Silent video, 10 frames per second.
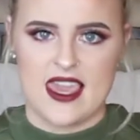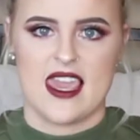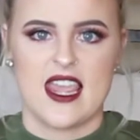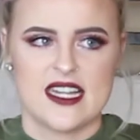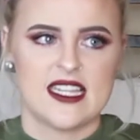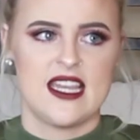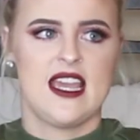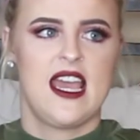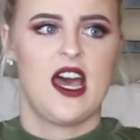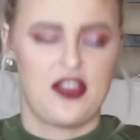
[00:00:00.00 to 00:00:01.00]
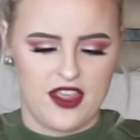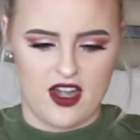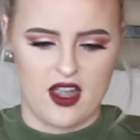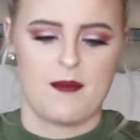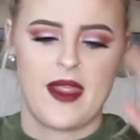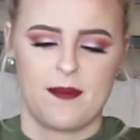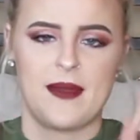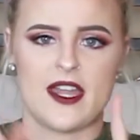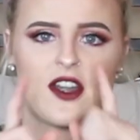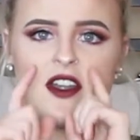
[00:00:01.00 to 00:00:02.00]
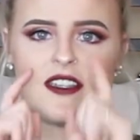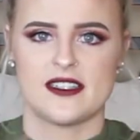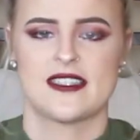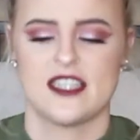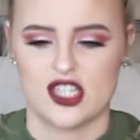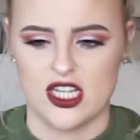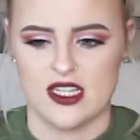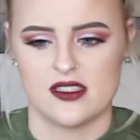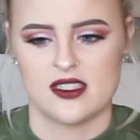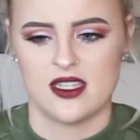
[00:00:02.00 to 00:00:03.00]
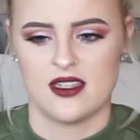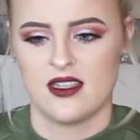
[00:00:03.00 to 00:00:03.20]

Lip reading: Eat healthier, make better decisions.